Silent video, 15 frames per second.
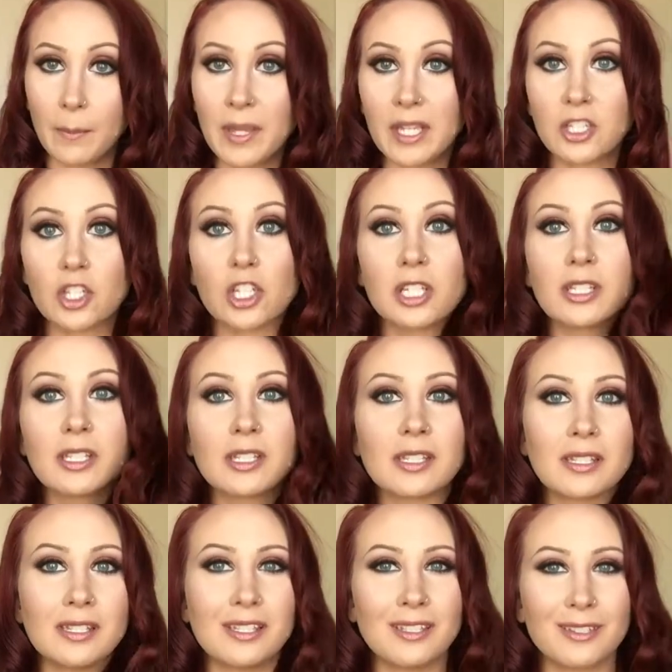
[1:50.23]
it's
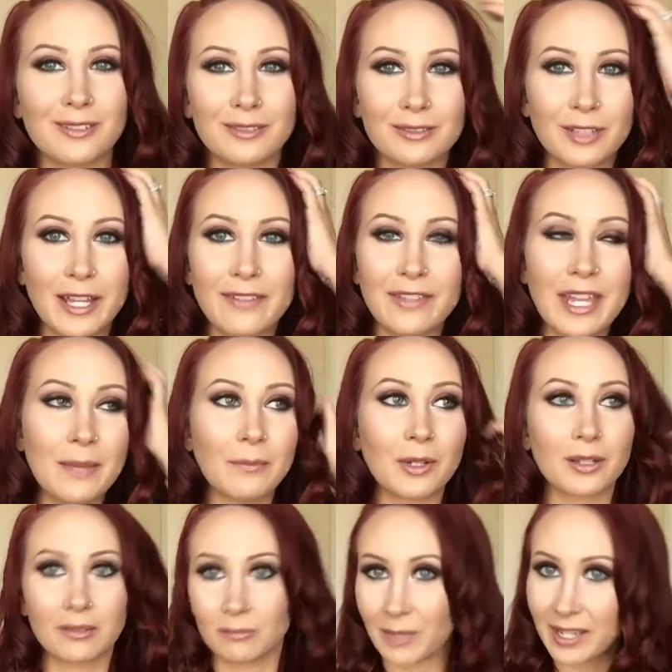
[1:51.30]
just, life
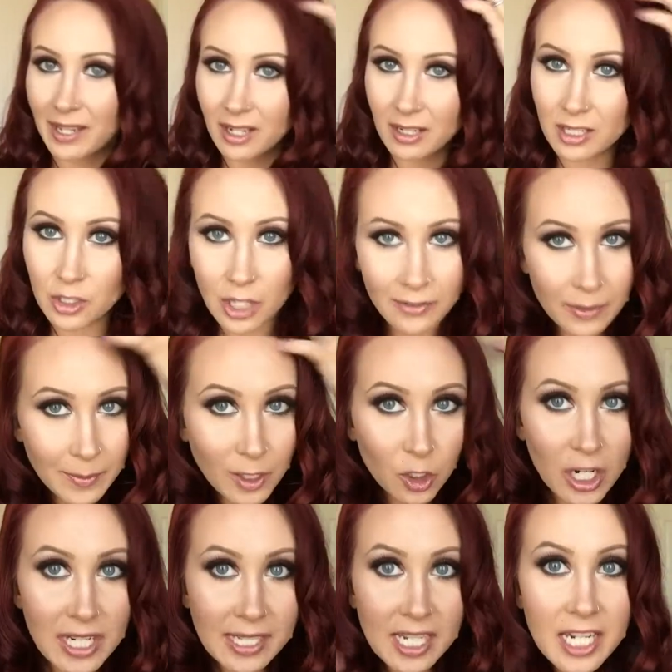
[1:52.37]
came, my hair is driving me
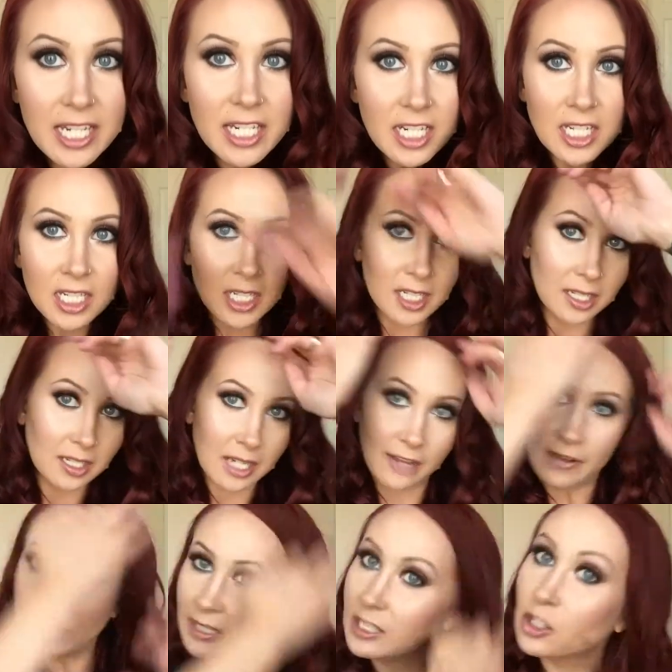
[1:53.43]
crazy.
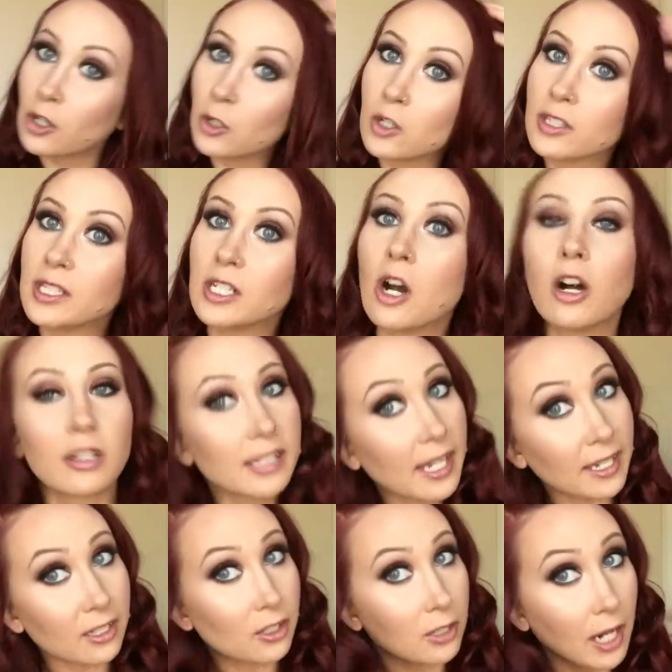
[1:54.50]
I've had these curls in all
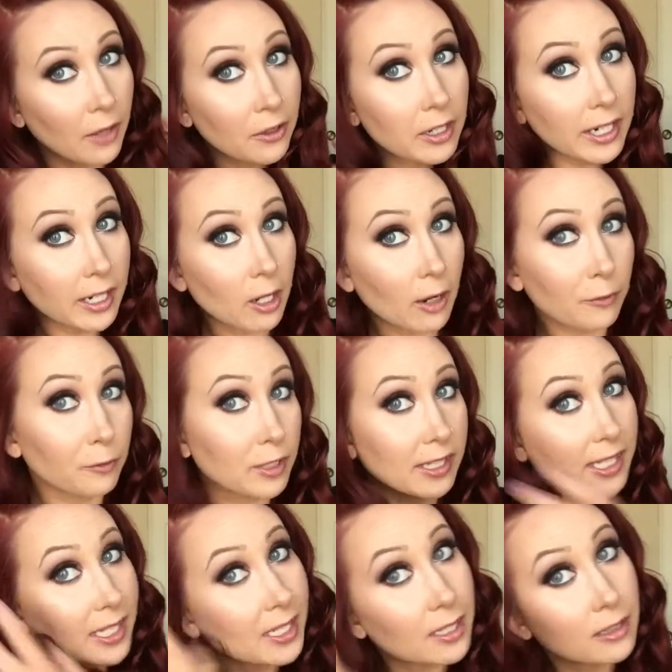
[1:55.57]
day, so now they're getting all
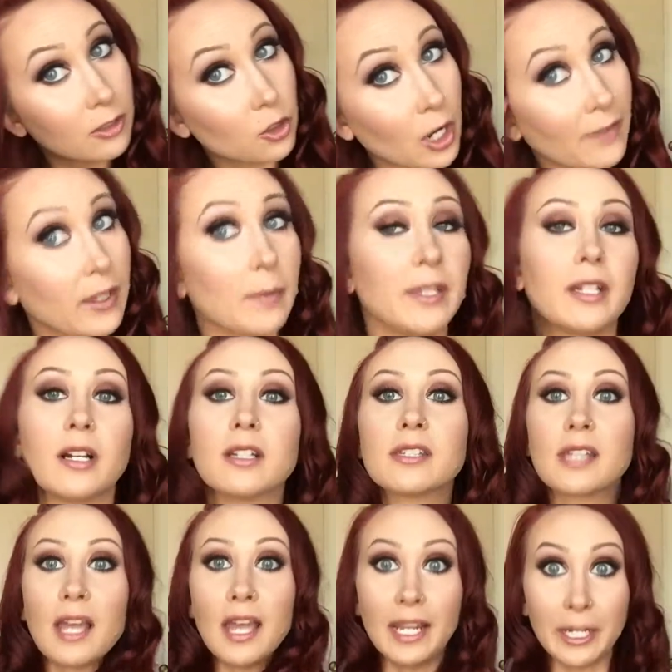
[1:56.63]
frizzy and driving me
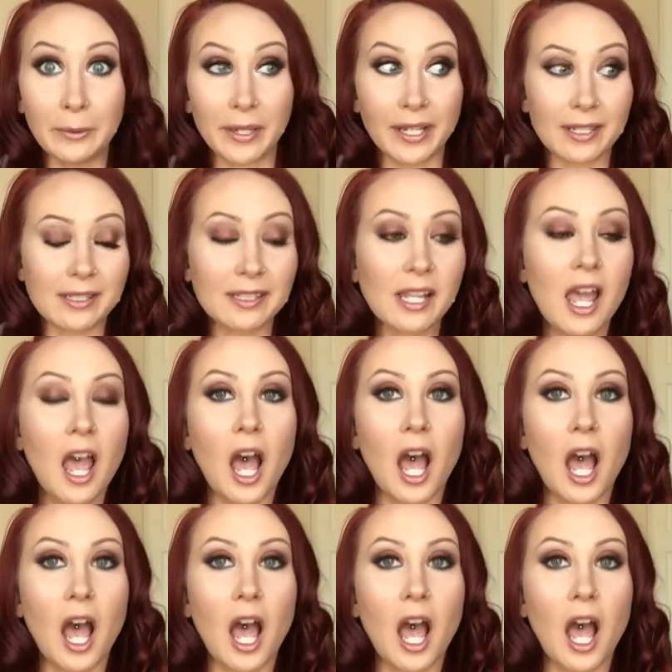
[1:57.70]
nuts. Anyways,